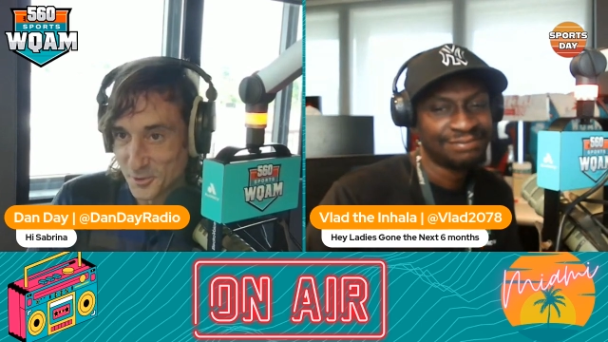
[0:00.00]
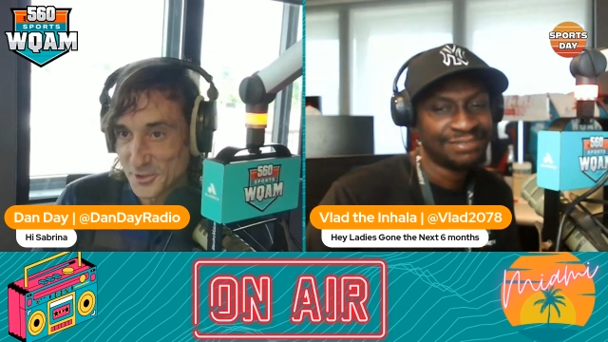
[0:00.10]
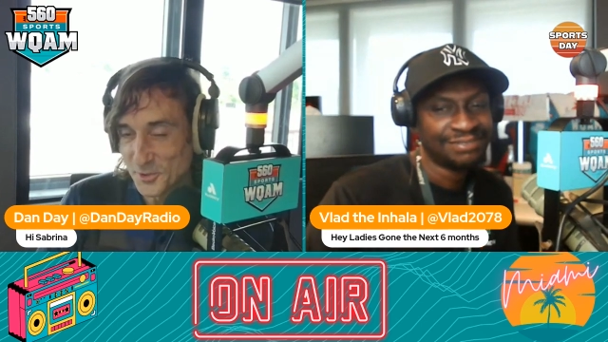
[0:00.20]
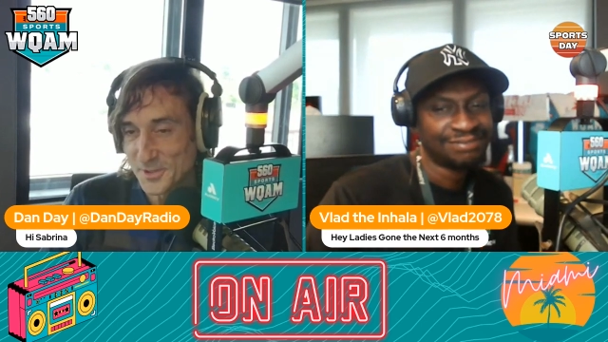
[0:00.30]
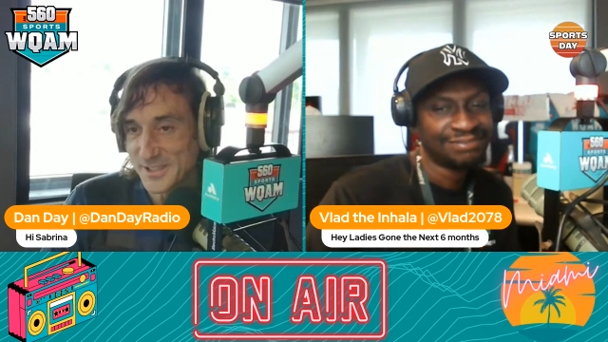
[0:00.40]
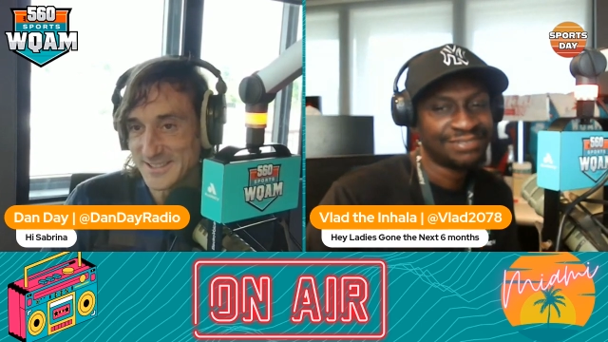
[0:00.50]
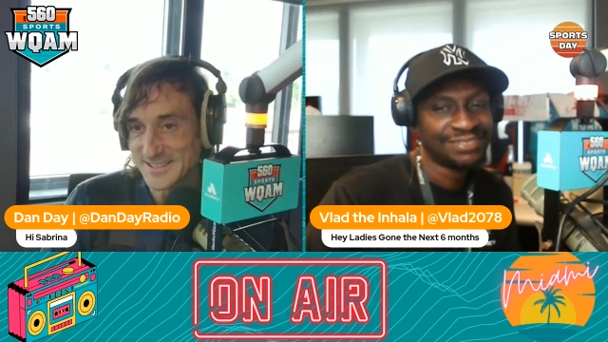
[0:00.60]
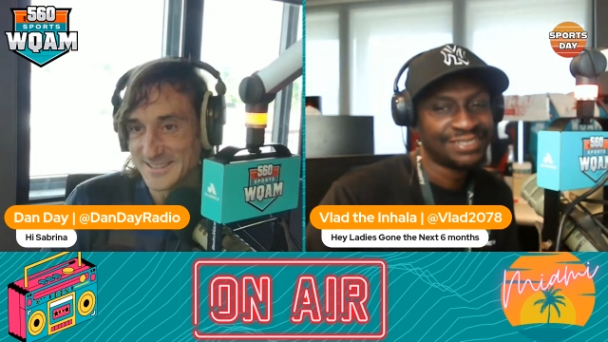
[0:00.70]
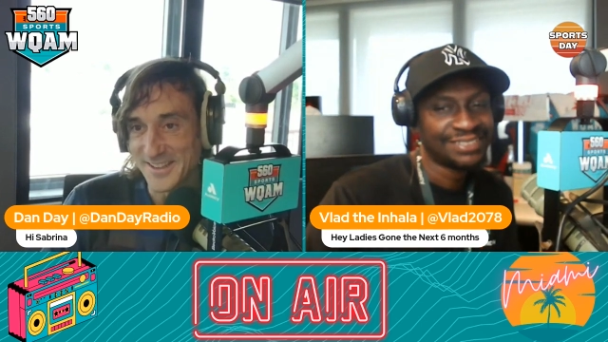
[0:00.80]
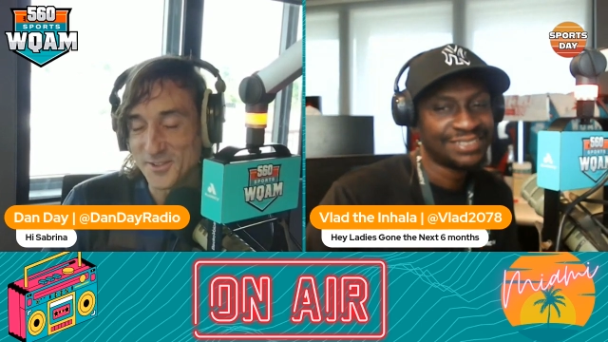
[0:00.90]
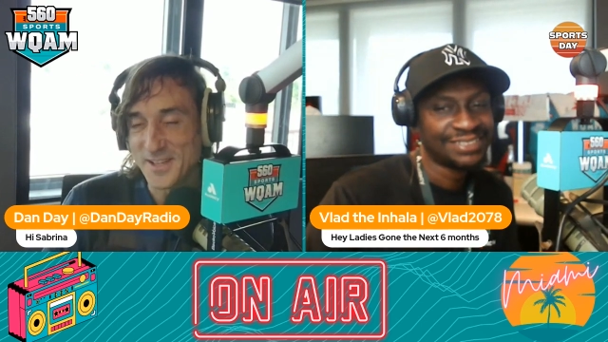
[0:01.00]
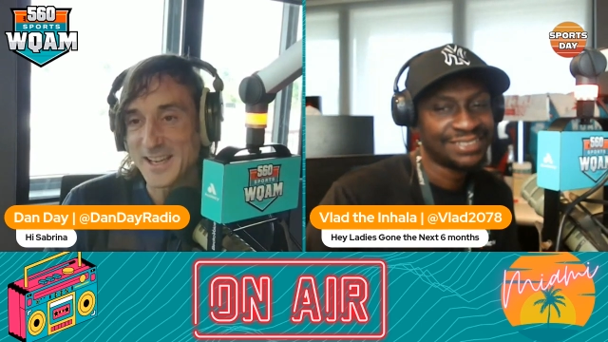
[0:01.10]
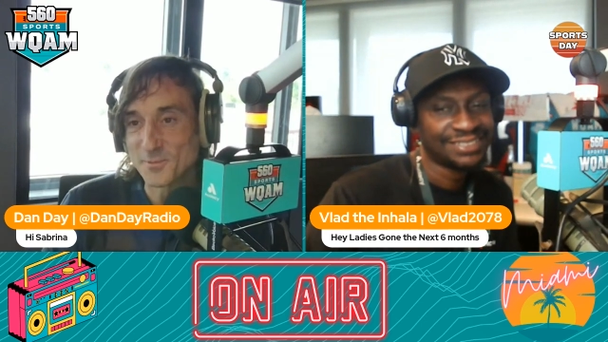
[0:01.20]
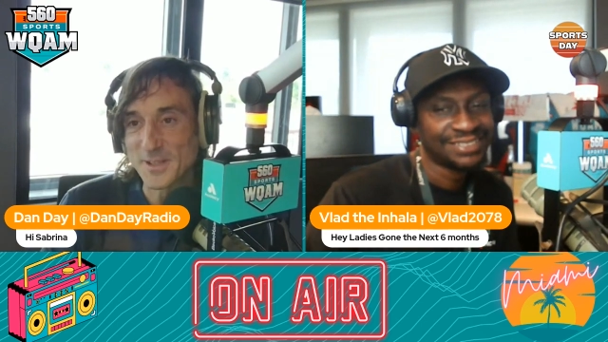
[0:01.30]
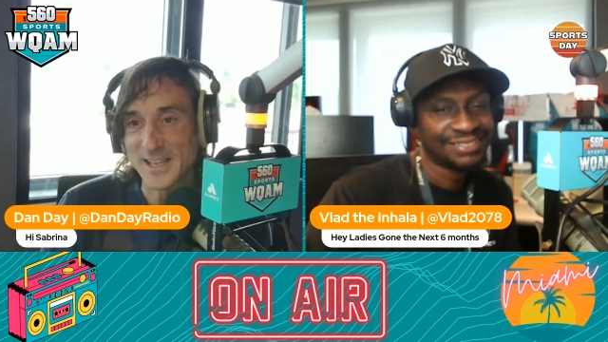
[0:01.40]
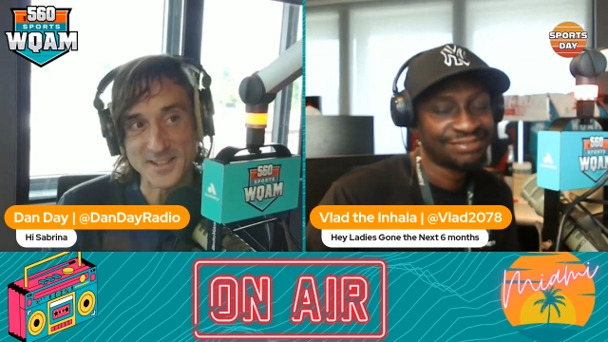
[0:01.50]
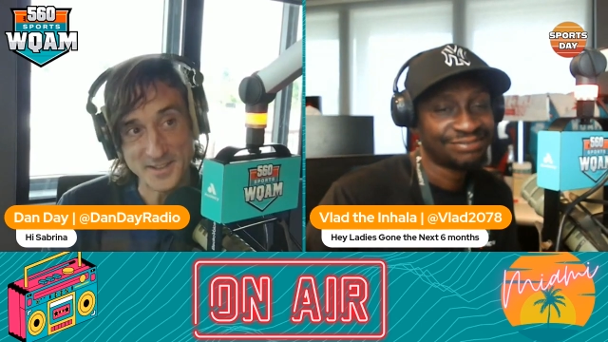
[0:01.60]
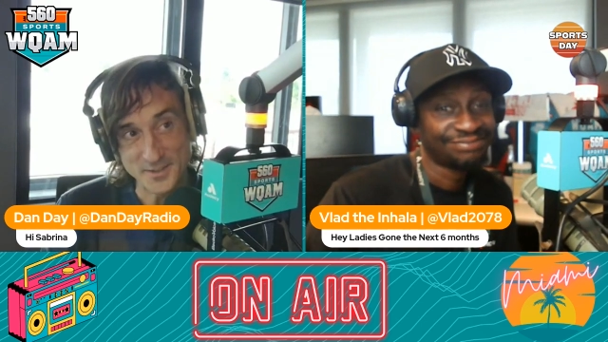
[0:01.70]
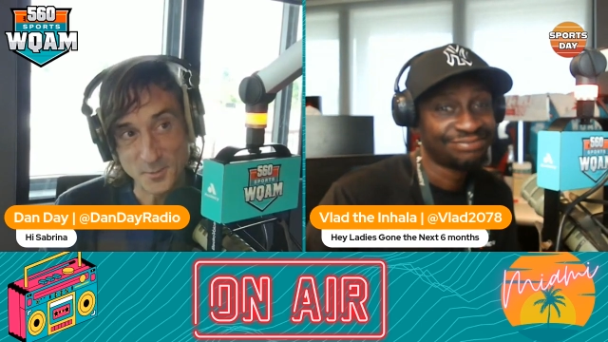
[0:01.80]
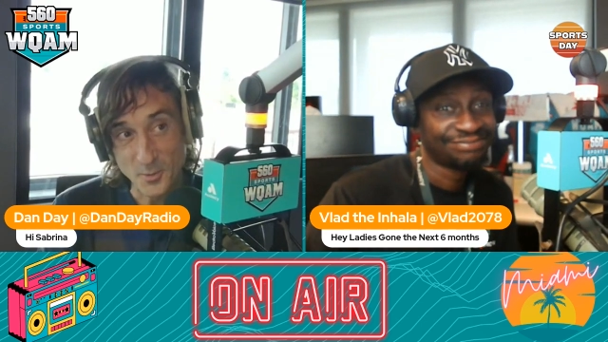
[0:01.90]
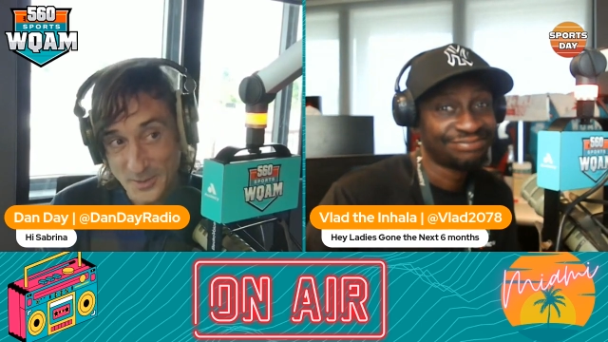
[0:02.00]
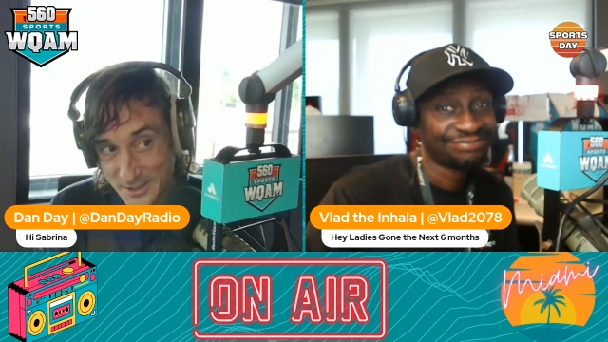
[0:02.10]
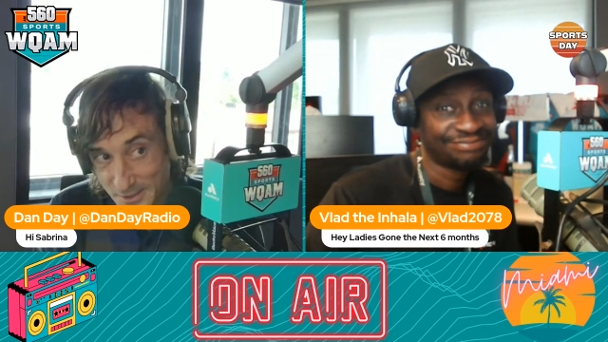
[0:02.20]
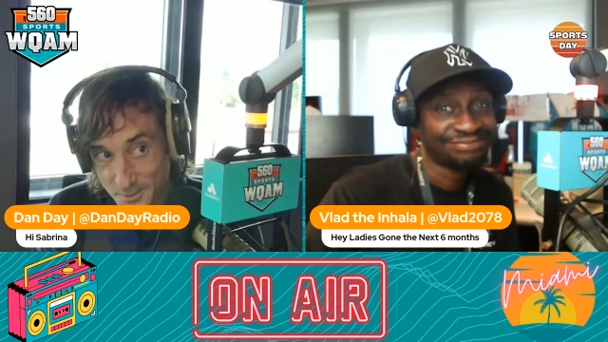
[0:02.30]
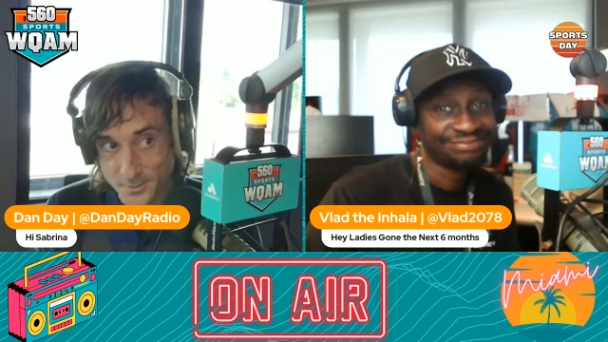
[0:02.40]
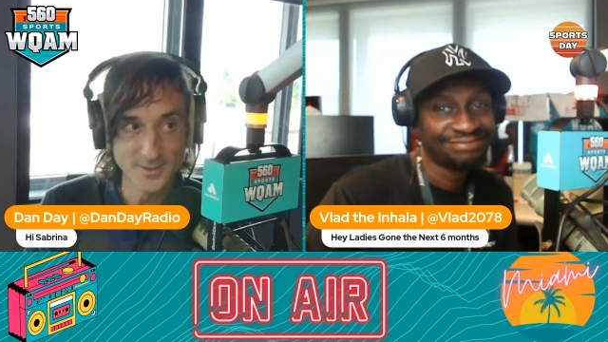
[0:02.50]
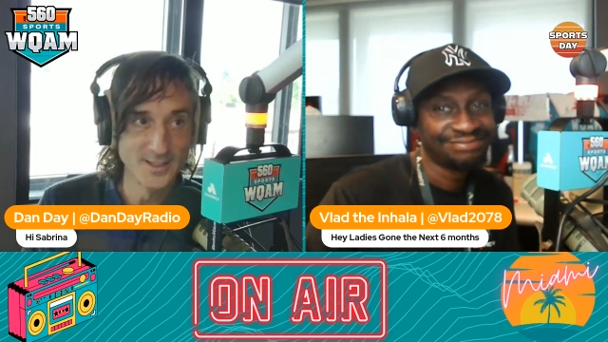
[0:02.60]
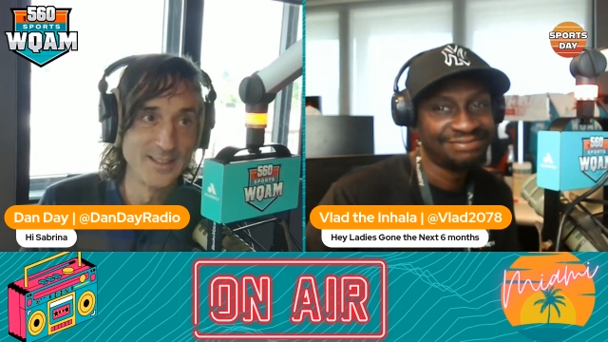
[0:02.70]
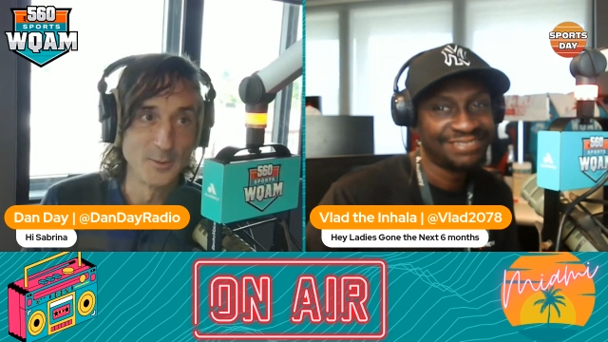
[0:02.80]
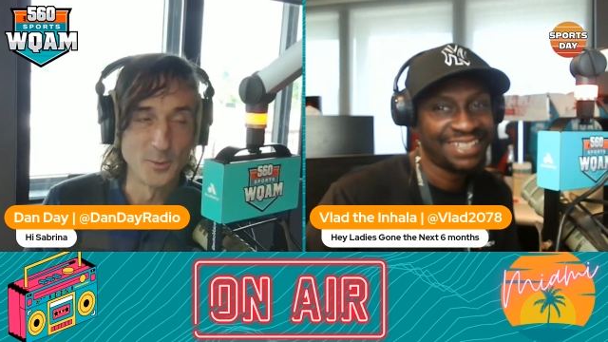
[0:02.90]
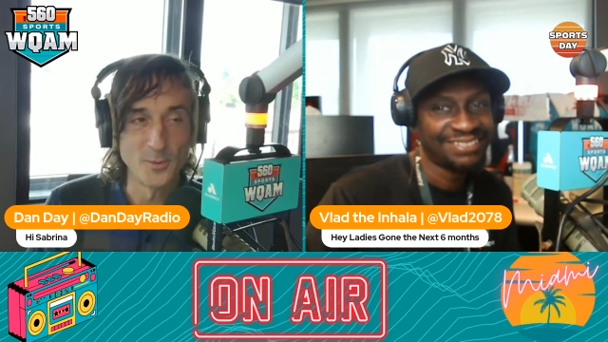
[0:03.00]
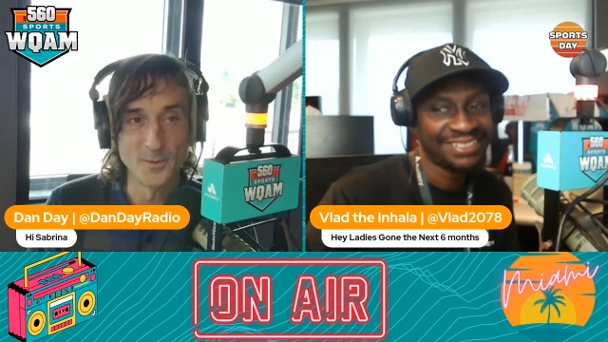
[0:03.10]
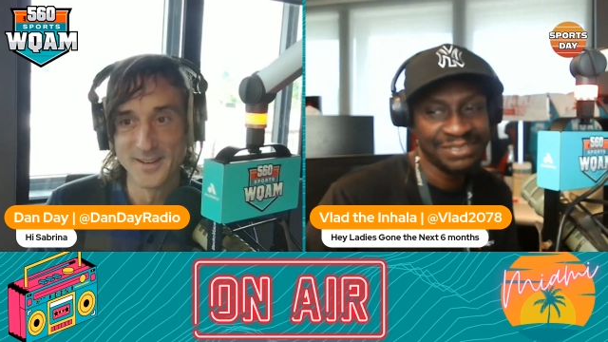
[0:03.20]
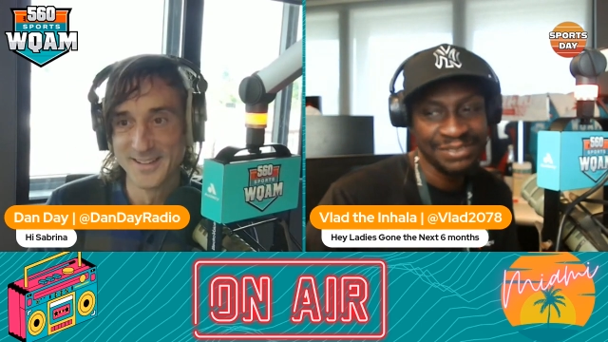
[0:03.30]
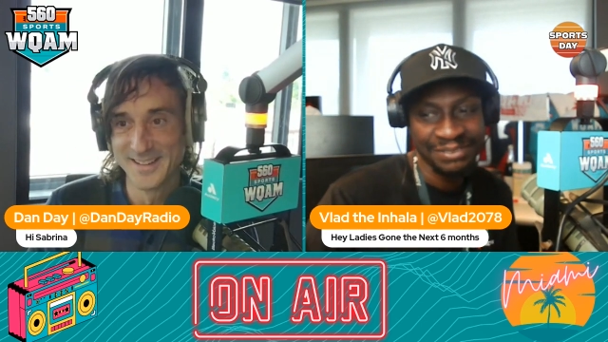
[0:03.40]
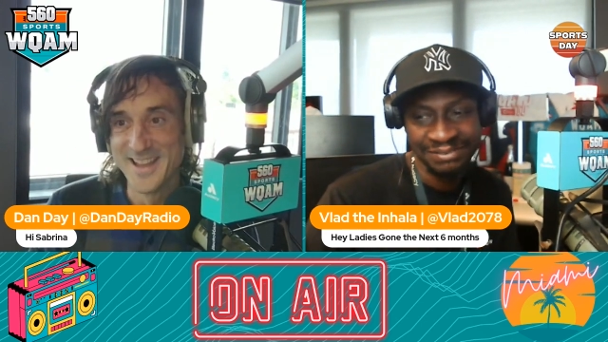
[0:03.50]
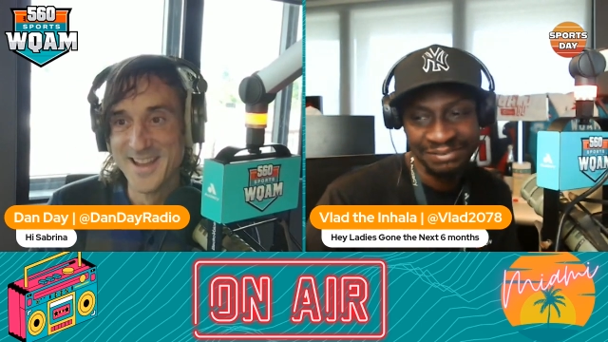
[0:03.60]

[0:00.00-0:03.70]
Speaker 1: Chris Grier and those guys realized this is what we're going to do. I don't think so.